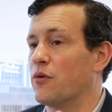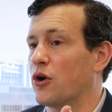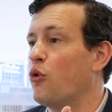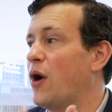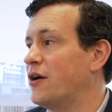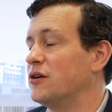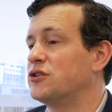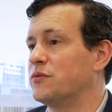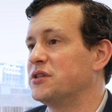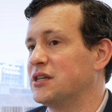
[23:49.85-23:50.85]
to require it
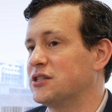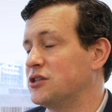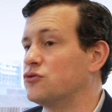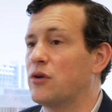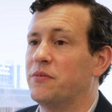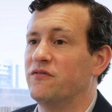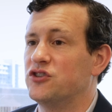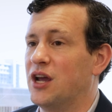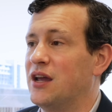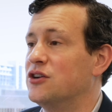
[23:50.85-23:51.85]
to resist disruptive
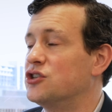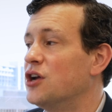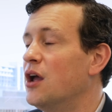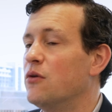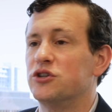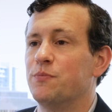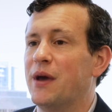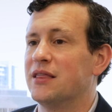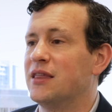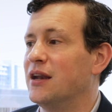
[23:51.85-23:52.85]
change, which
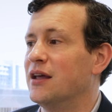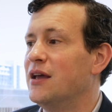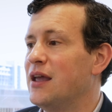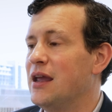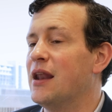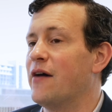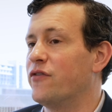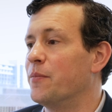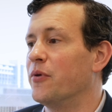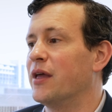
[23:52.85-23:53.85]
meant that
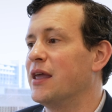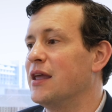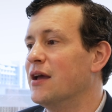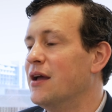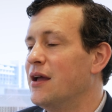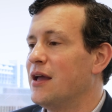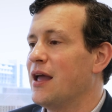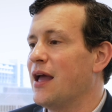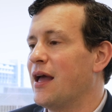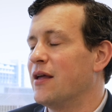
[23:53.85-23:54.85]
inevitably
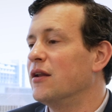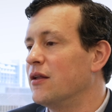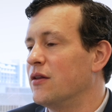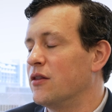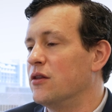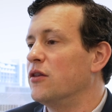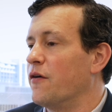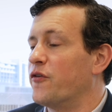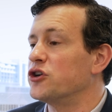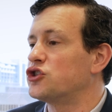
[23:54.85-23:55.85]
the
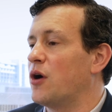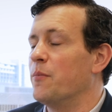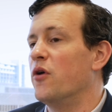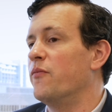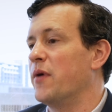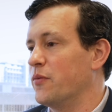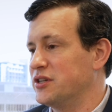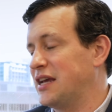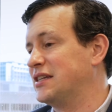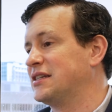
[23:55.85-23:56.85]
first Trump movement
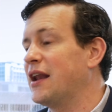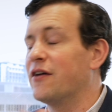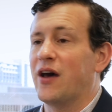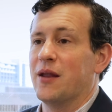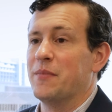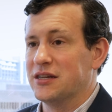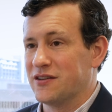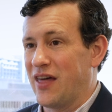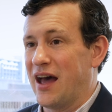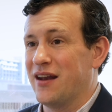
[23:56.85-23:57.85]
was a set of enemies
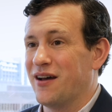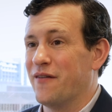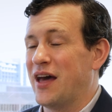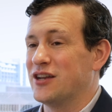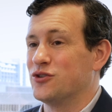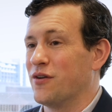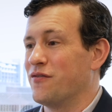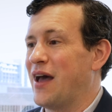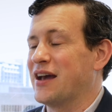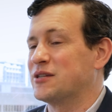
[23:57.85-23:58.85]
of that sort
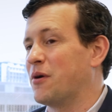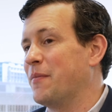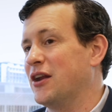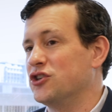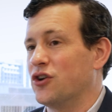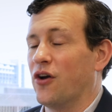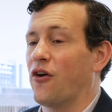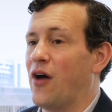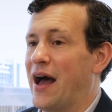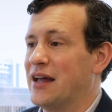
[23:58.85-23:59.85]
of expert managerial
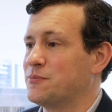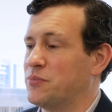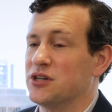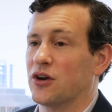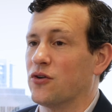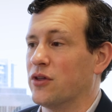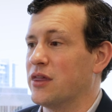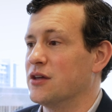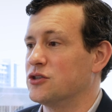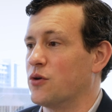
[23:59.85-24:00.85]
class, particularly
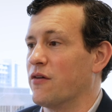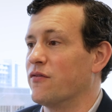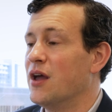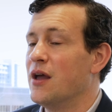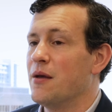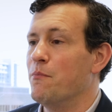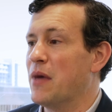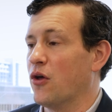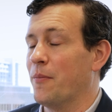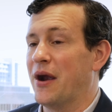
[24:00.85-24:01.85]
the sort of
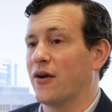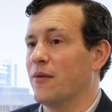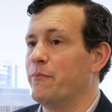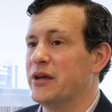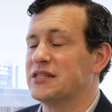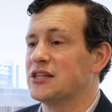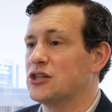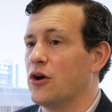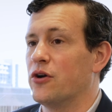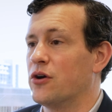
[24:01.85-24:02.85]
middle American business
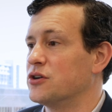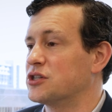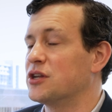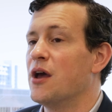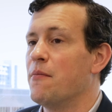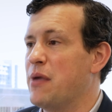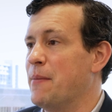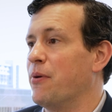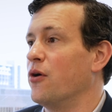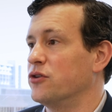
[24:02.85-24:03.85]
owners,
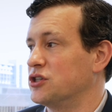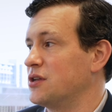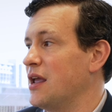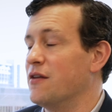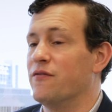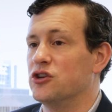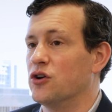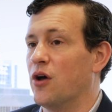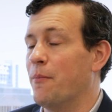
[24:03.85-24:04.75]
people, just individual